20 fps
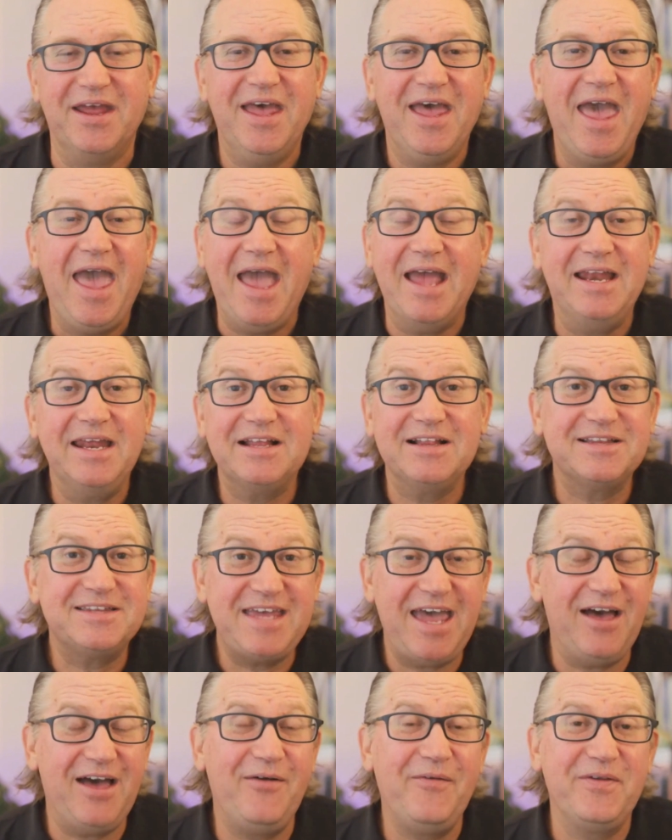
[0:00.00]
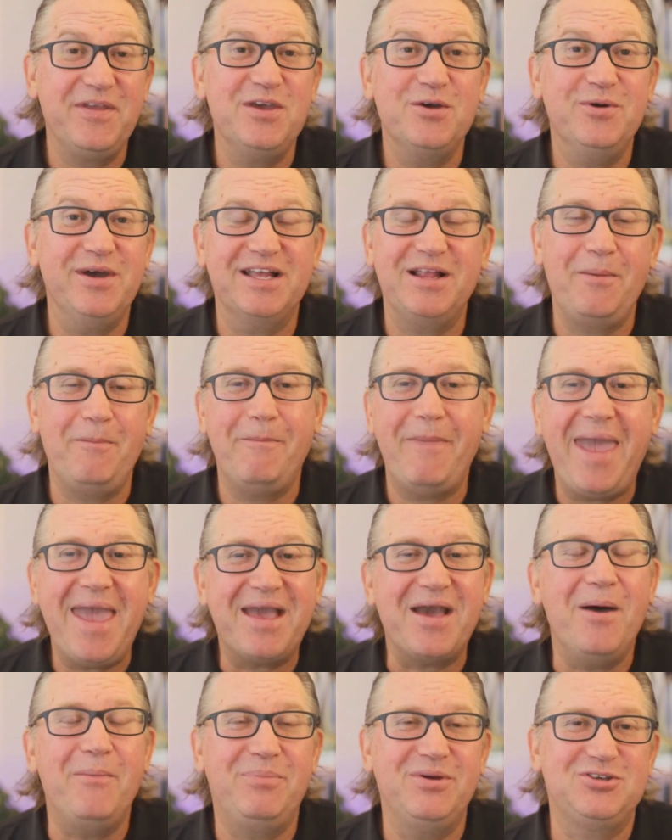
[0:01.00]
And it'll tell you, it'll
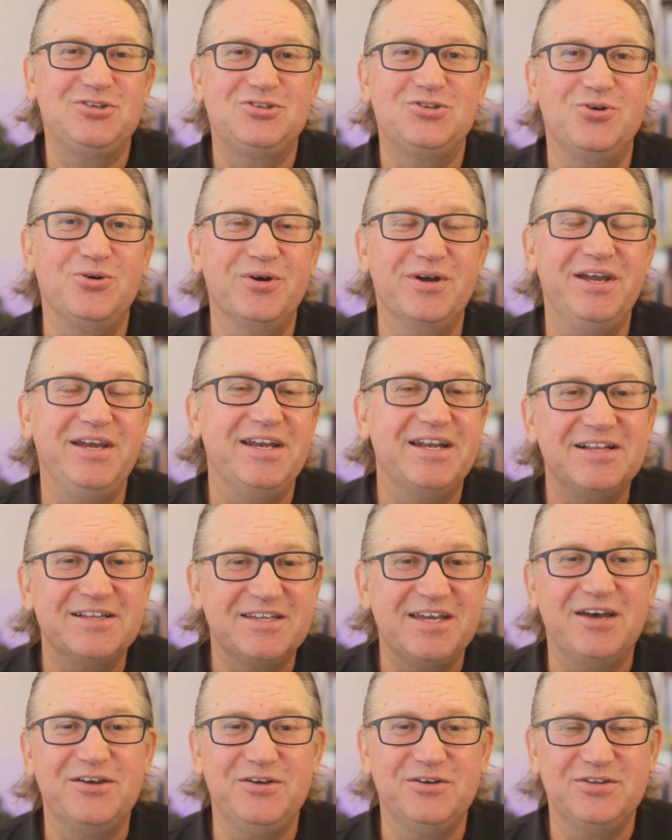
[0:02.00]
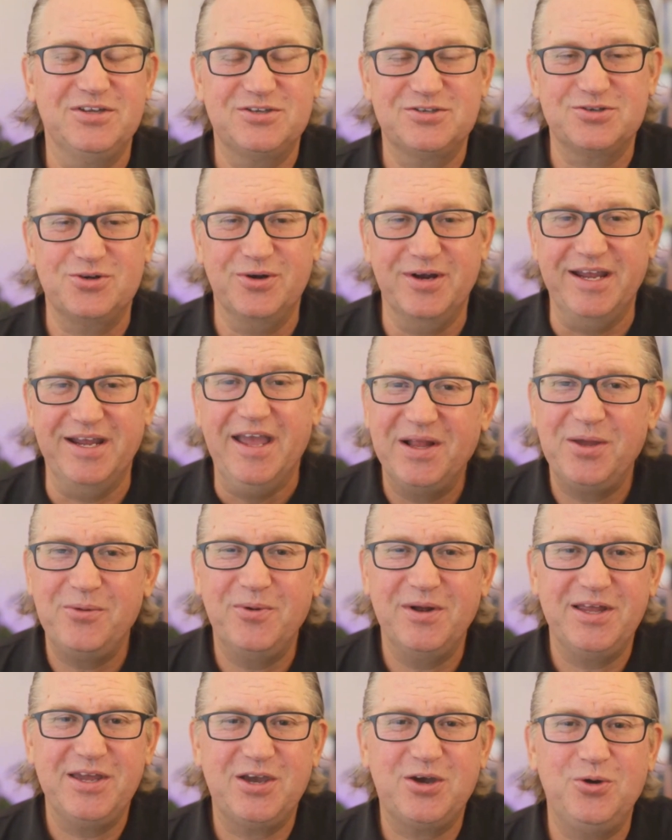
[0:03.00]
make up a story and it'll tell you the story.
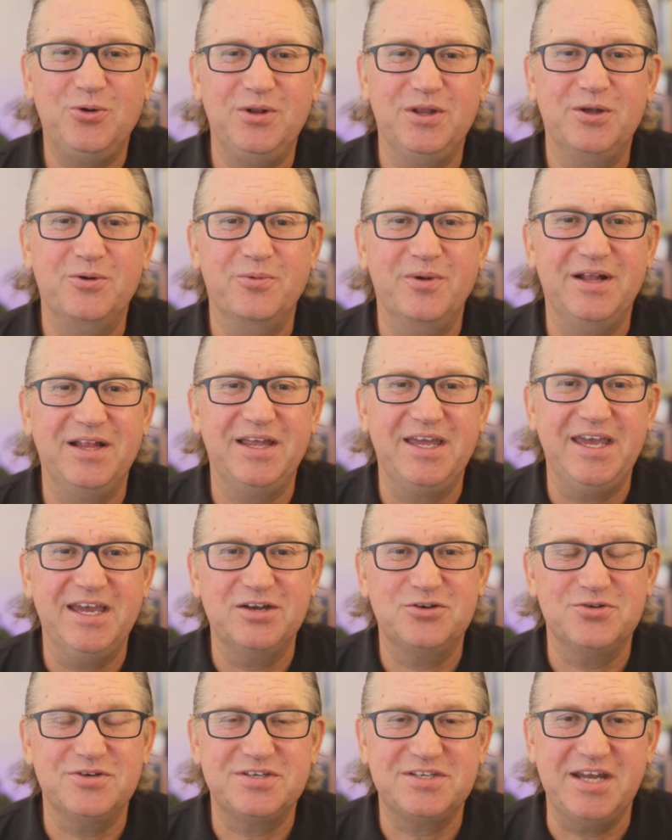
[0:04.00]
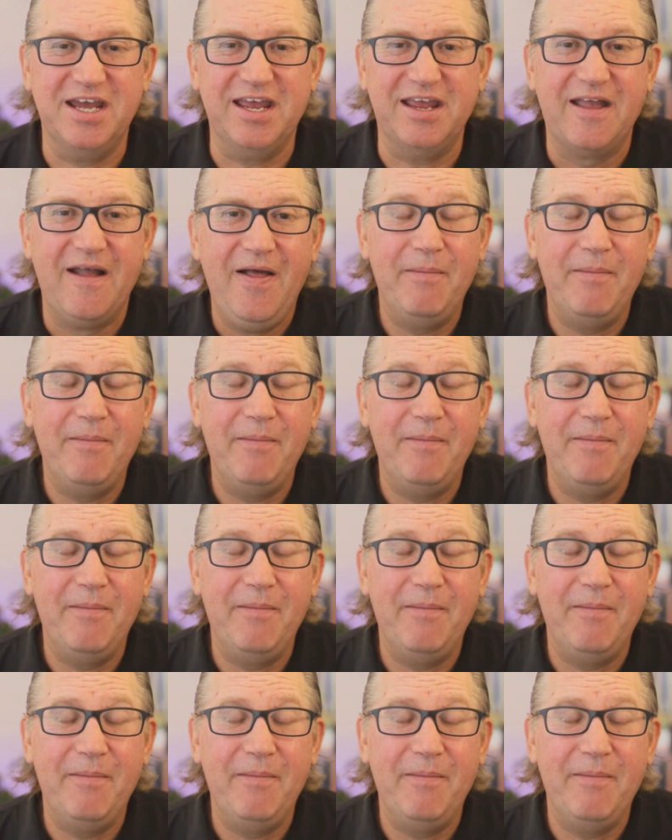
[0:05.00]
Really cool and really interesting.